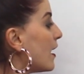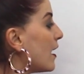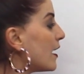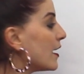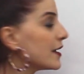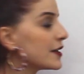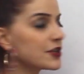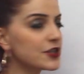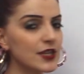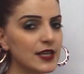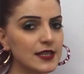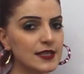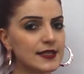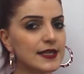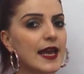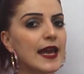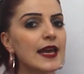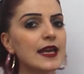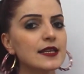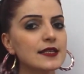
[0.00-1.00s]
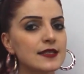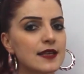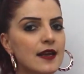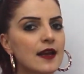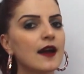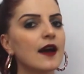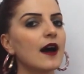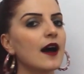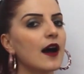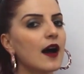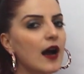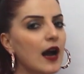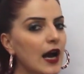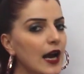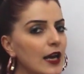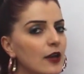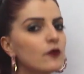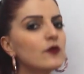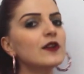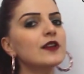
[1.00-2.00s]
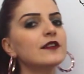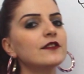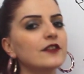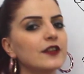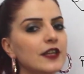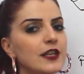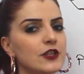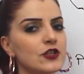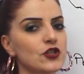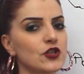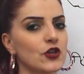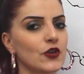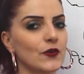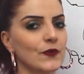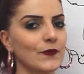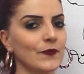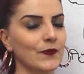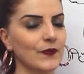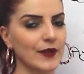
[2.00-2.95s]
Ayşe says, I will teach you.